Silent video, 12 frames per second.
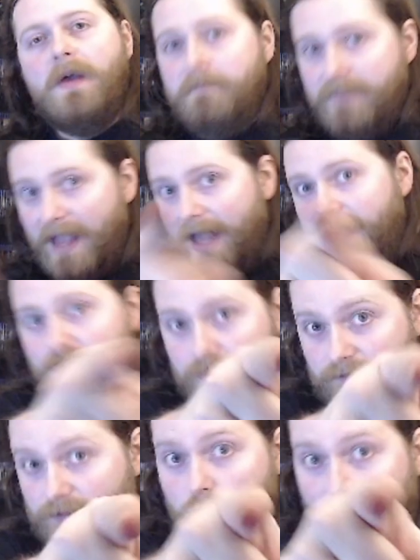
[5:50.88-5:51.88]
and
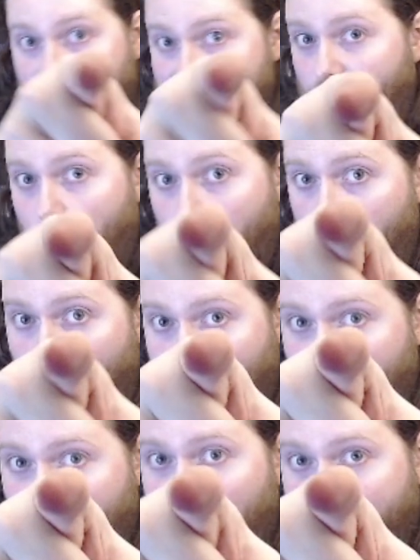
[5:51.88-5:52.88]
you guys know who I'm
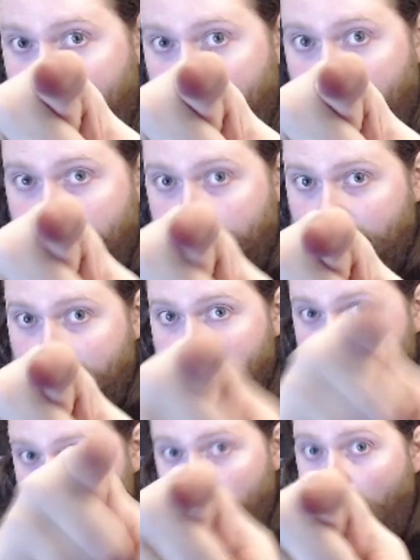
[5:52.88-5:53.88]
talking to.
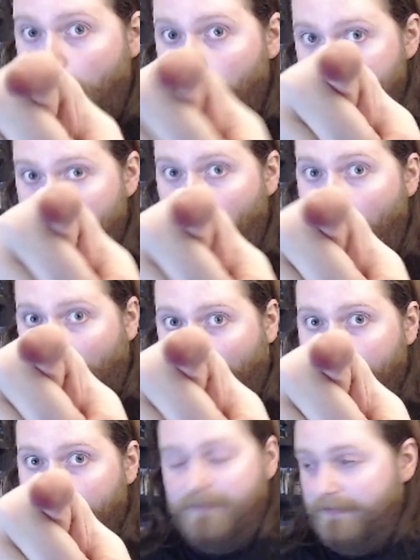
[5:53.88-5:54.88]
You know who you
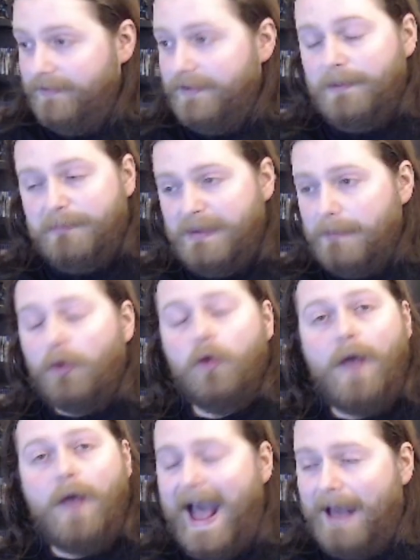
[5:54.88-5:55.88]
are. The people
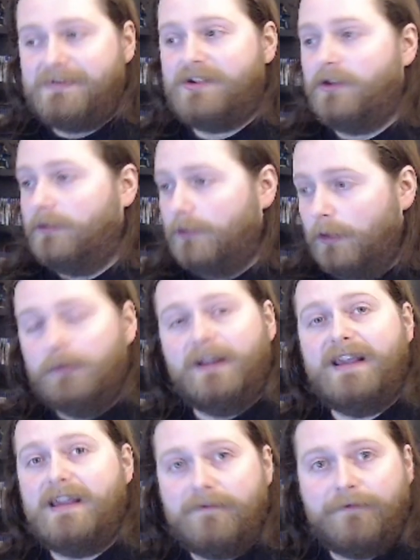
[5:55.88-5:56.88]
who
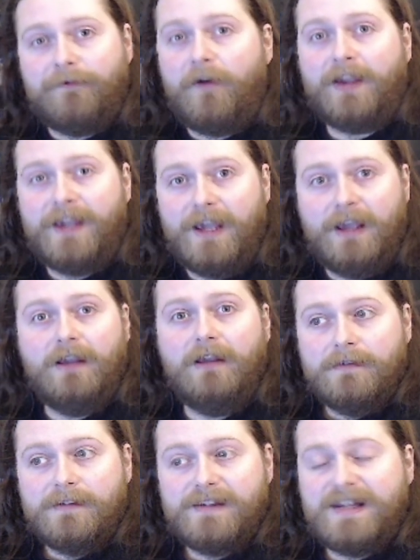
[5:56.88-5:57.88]
absolutely
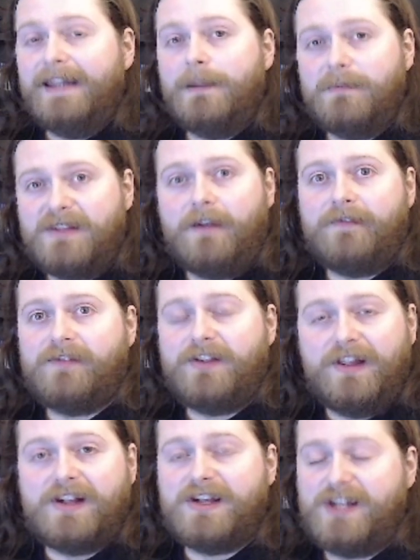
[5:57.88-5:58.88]
fucking send themselves to
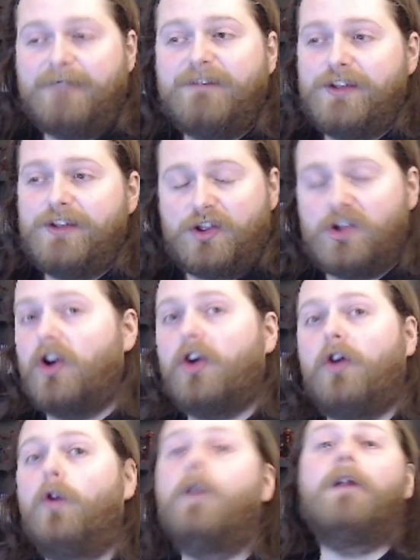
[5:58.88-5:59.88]
the seventh
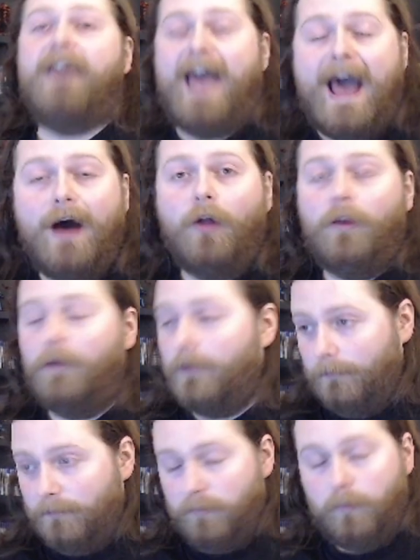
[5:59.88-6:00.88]
circle of hell or
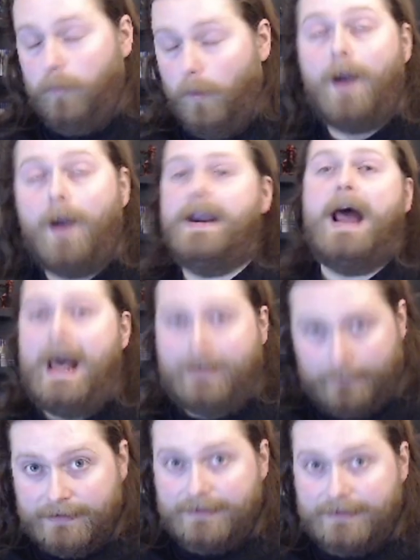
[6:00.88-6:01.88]
whatnot
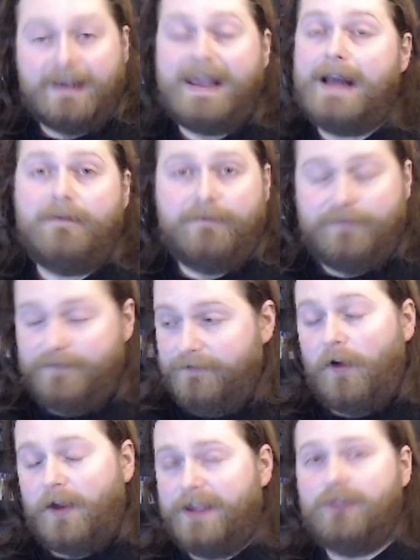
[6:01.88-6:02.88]
to get a fucking